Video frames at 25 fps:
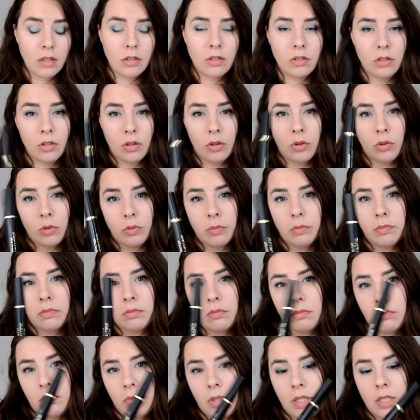so
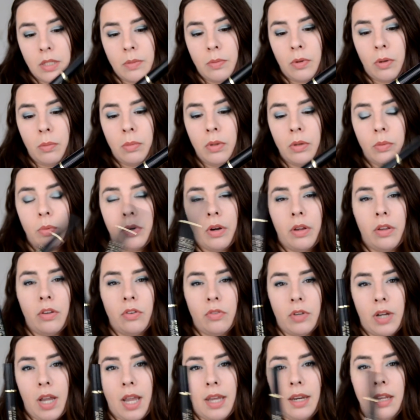it's probably worth
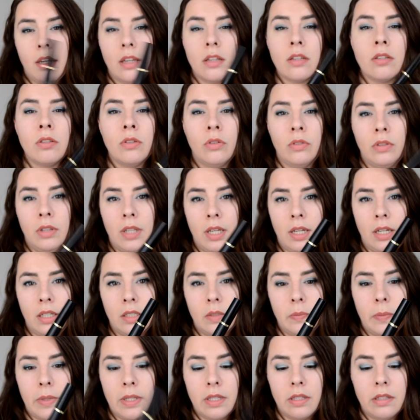trying, and it's not that
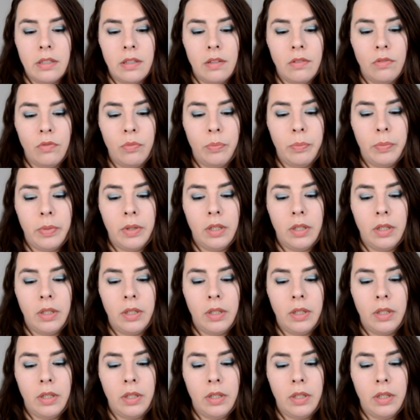expensive,